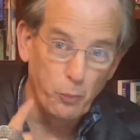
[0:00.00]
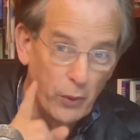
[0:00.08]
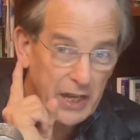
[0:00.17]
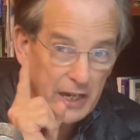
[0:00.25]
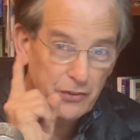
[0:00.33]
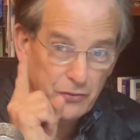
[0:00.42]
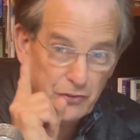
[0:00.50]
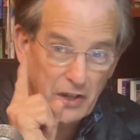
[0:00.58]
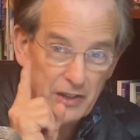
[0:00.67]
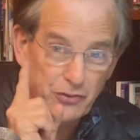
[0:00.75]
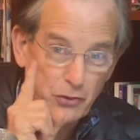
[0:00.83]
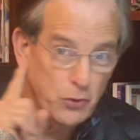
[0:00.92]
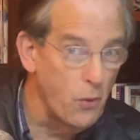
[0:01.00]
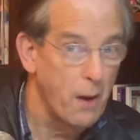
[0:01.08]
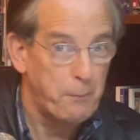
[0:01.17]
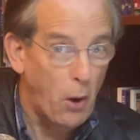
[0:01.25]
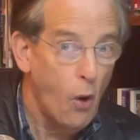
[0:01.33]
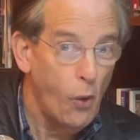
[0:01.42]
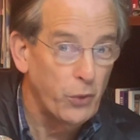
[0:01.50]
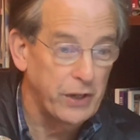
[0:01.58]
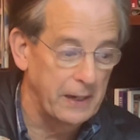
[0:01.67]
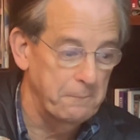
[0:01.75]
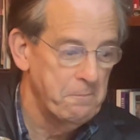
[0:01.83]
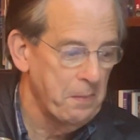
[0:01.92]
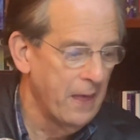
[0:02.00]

We exist to uphold it.